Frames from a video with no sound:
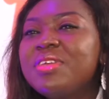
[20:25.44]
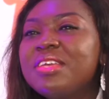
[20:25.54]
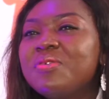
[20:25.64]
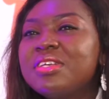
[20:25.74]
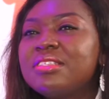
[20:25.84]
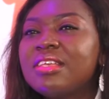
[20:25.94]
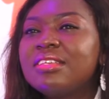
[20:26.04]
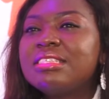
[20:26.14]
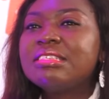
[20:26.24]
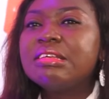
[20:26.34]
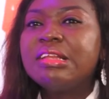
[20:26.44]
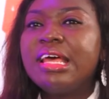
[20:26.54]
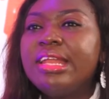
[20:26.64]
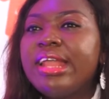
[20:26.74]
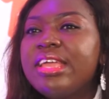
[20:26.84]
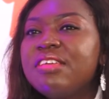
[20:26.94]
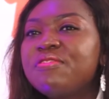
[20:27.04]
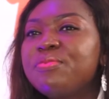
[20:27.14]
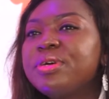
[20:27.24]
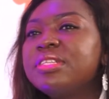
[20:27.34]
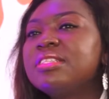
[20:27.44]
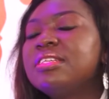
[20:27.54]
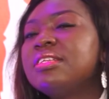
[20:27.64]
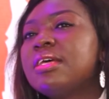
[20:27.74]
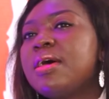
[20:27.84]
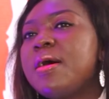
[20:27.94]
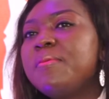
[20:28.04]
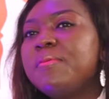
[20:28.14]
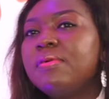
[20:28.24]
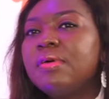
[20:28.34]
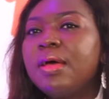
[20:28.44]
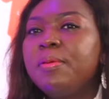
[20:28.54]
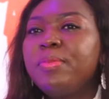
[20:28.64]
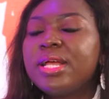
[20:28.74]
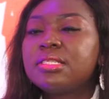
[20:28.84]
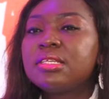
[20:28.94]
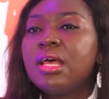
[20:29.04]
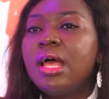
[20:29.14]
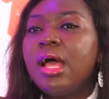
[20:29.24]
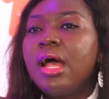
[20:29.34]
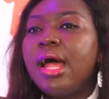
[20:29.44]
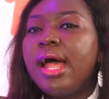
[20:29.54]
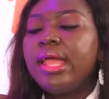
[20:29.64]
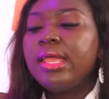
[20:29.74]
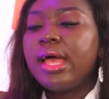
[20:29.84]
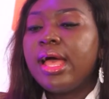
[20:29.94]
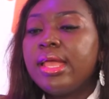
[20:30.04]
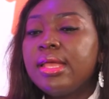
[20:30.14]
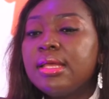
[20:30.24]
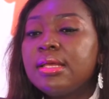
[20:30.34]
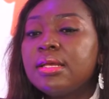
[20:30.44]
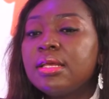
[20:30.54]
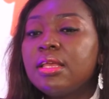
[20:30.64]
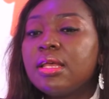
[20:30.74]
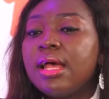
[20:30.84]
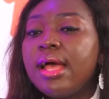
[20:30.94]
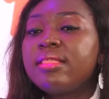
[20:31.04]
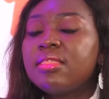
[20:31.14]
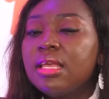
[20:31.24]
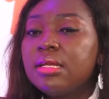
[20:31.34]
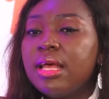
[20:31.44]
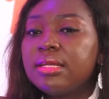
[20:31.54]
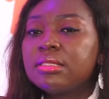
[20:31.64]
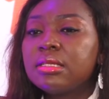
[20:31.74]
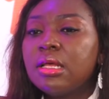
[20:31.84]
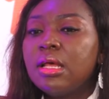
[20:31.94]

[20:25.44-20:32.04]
me was still a naive person, but I think that